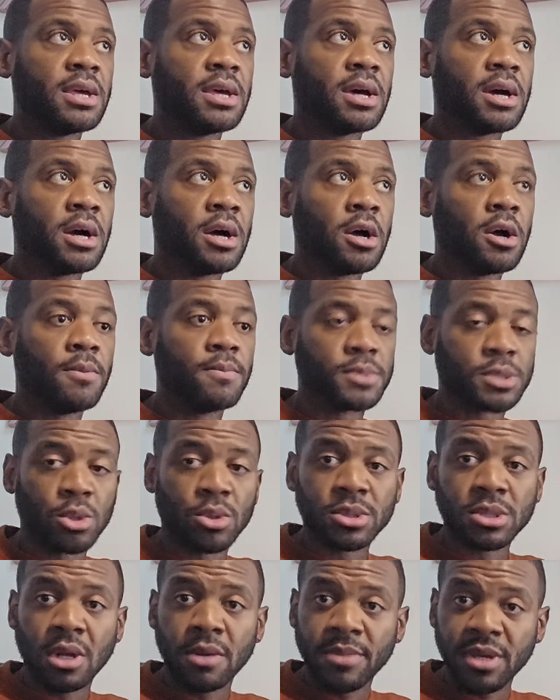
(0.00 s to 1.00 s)
So
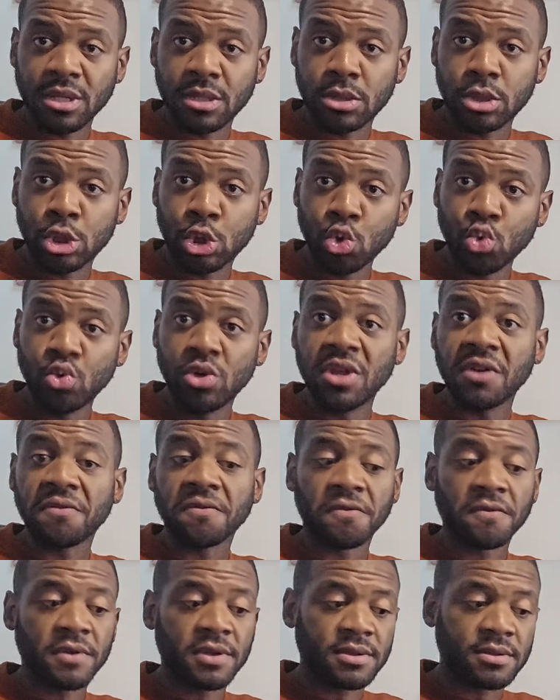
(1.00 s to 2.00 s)
it's going to be two
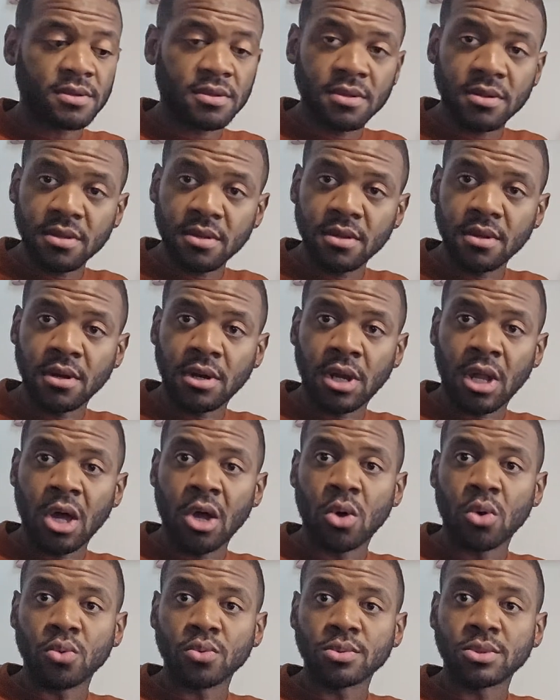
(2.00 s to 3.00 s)
different
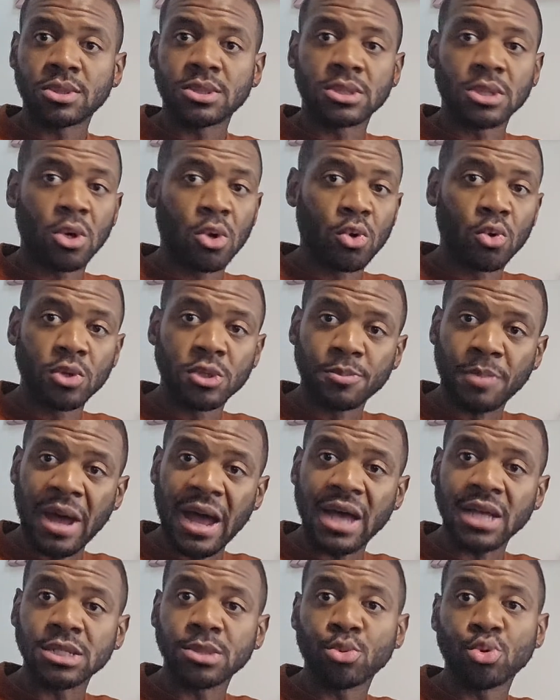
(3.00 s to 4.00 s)
loans. So it's
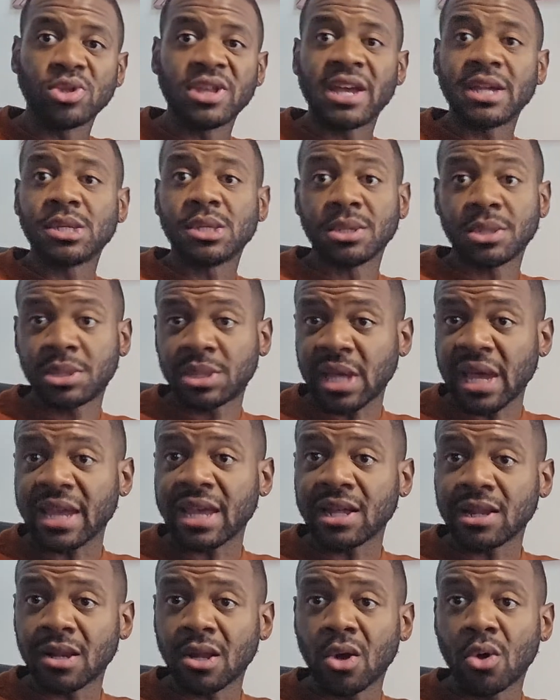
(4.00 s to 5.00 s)
possible that your
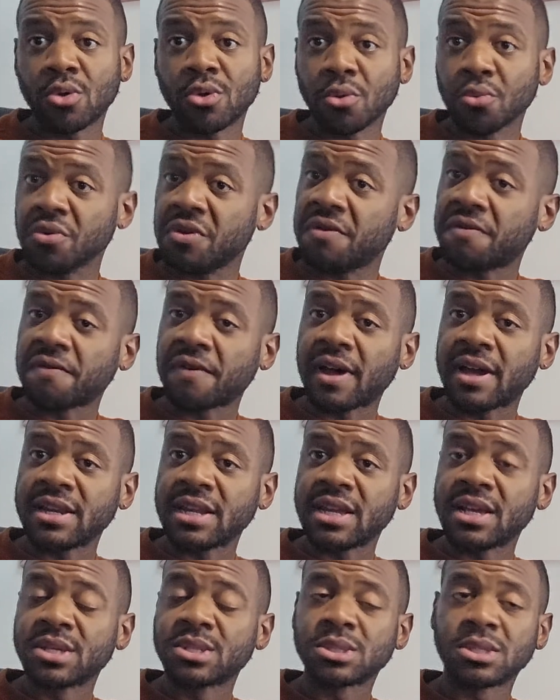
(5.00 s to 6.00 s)
second loan, the
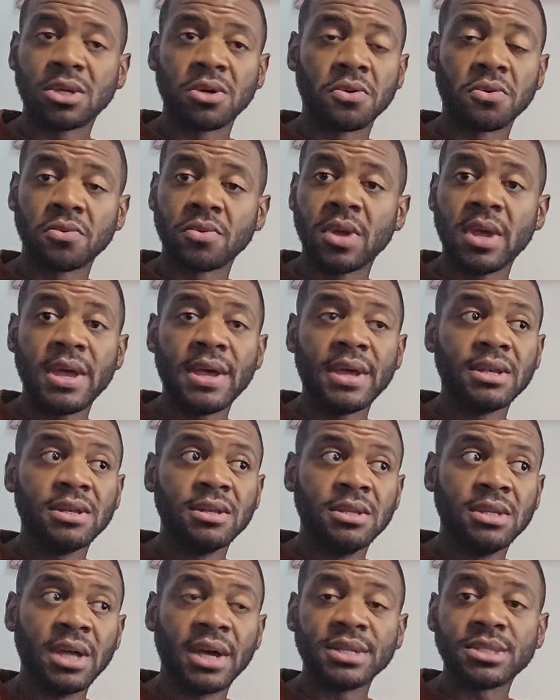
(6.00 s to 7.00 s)
refinance loan,
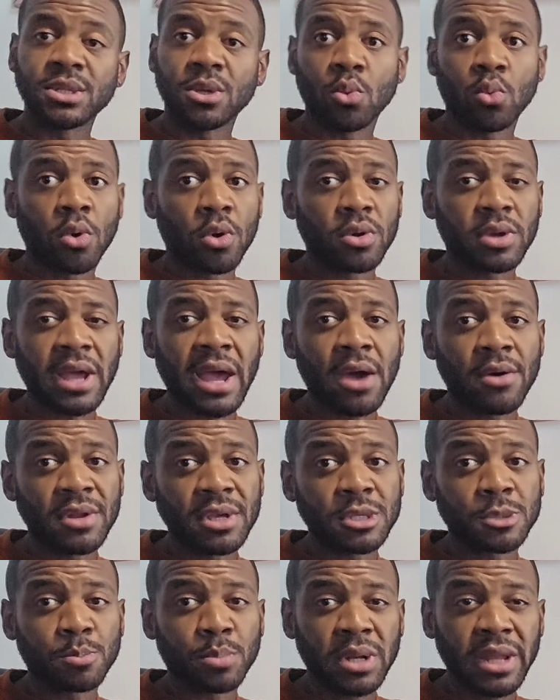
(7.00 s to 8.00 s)
doesn't work out
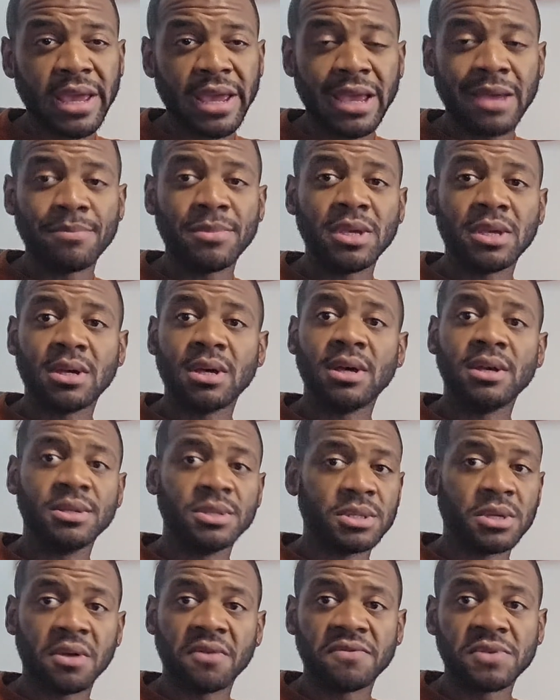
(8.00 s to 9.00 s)
as planned
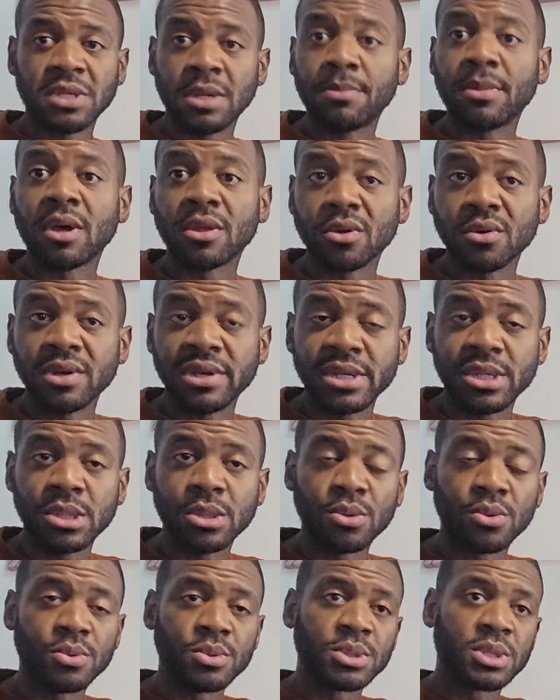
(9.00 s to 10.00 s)
because of some other
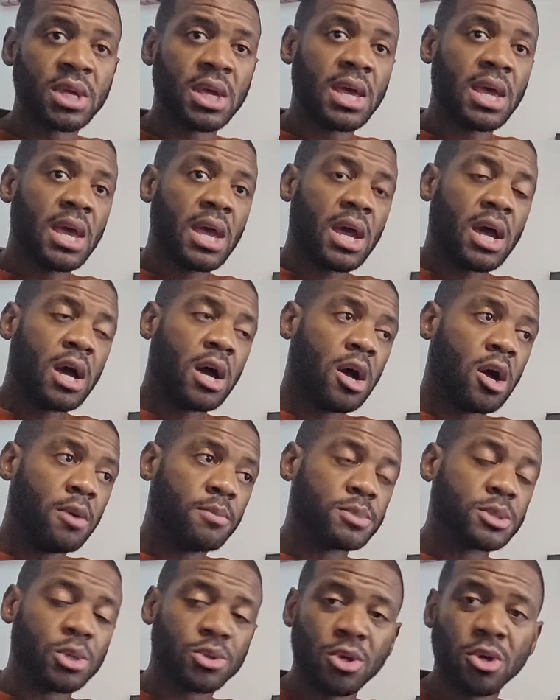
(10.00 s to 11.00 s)
issues.
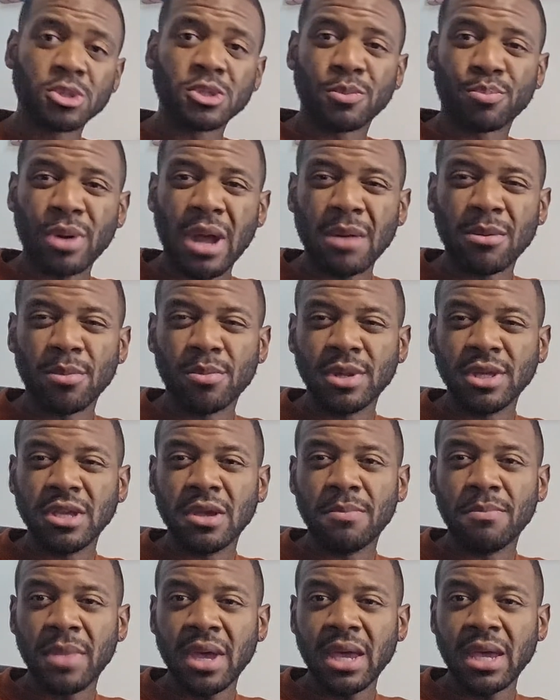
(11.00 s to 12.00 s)
So those are probably
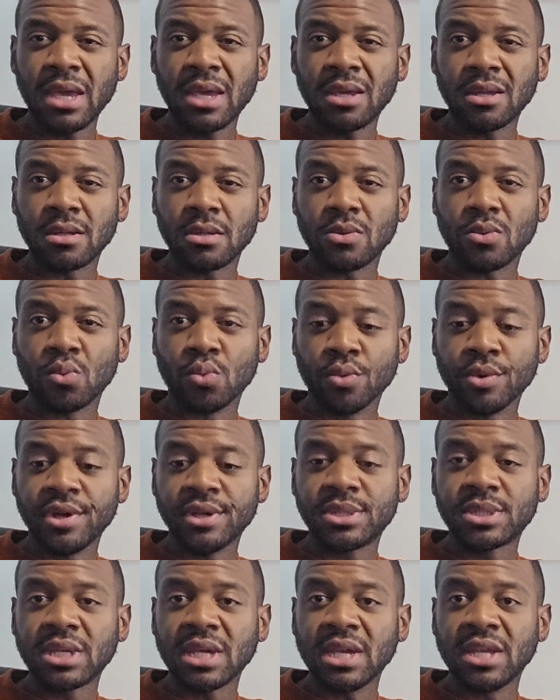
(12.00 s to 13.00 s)
your main
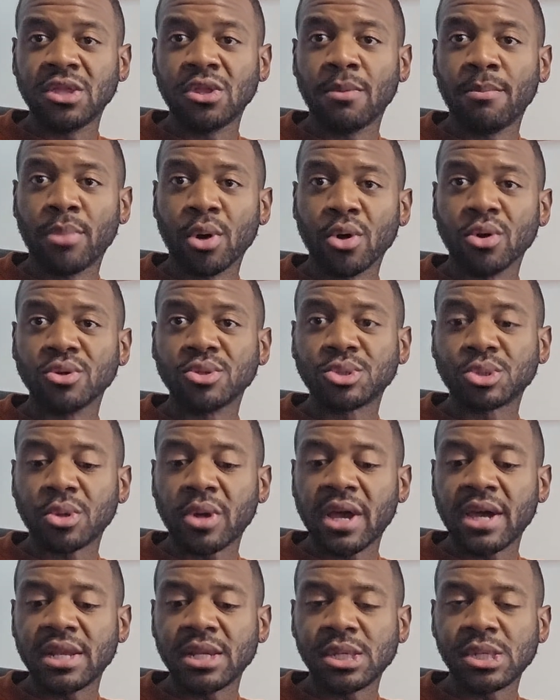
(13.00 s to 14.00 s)
risk in the BRRRR
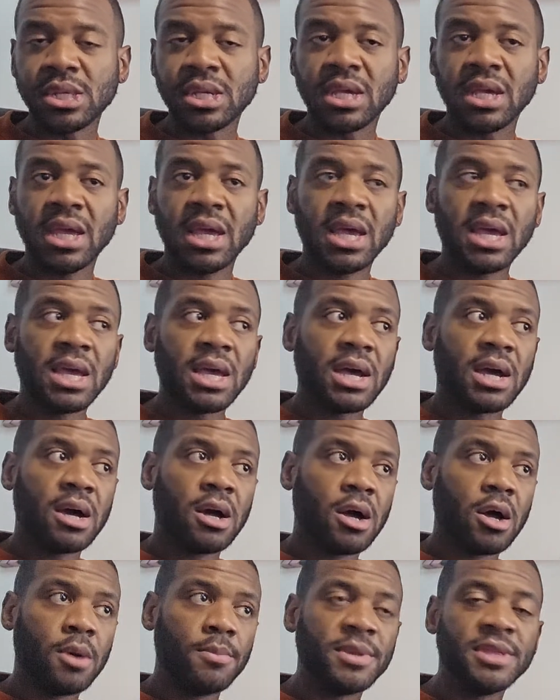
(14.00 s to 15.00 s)
strategy.
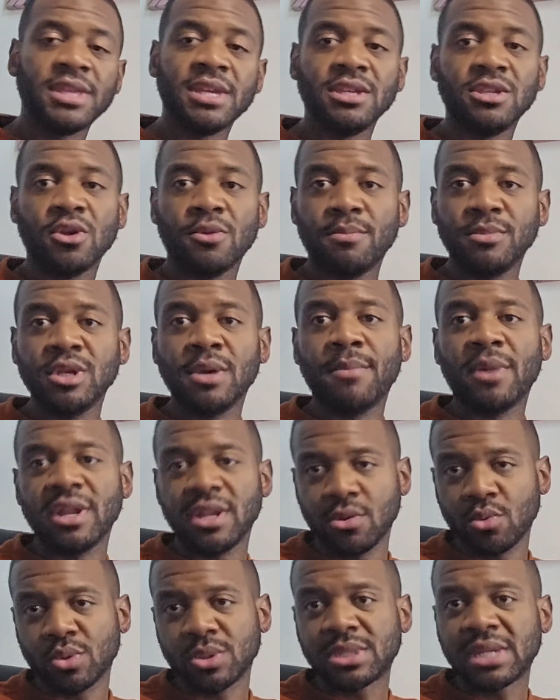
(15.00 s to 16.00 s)
And then your
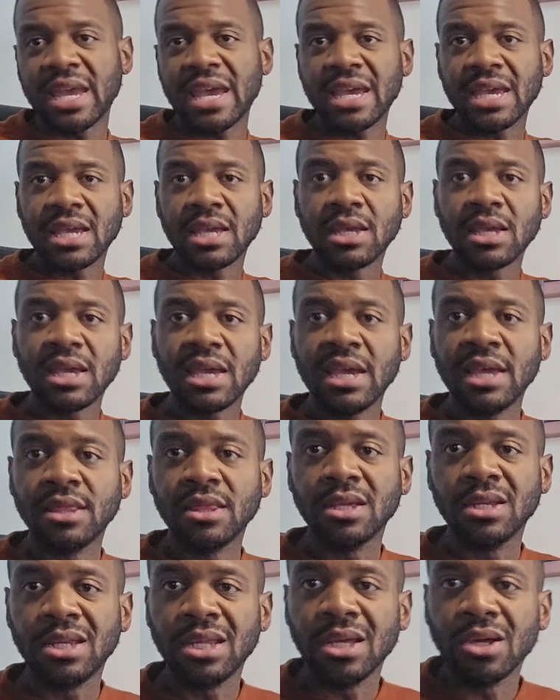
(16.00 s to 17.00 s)
money will stay in
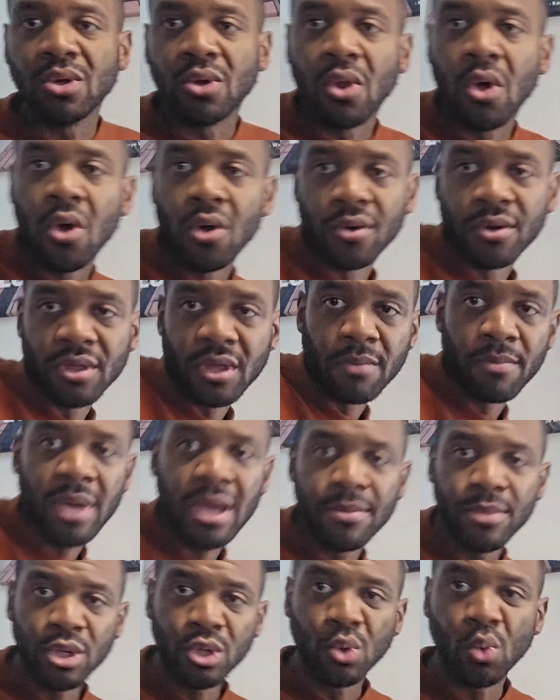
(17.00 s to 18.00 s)
the deal longer than
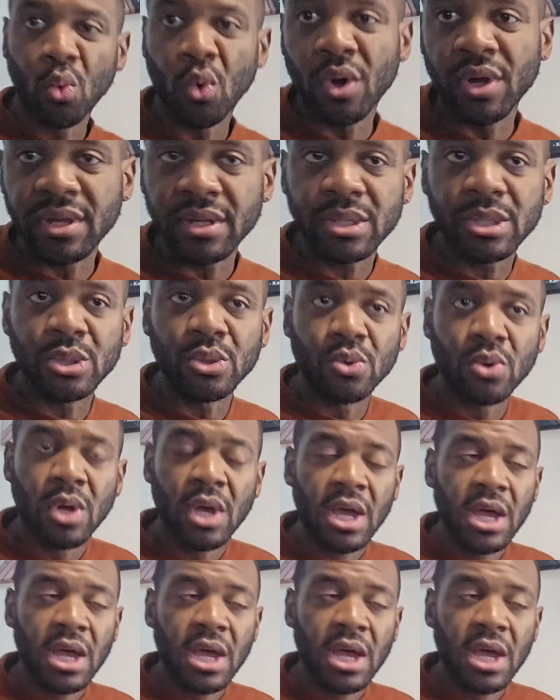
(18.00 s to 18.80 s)
maybe you want it to.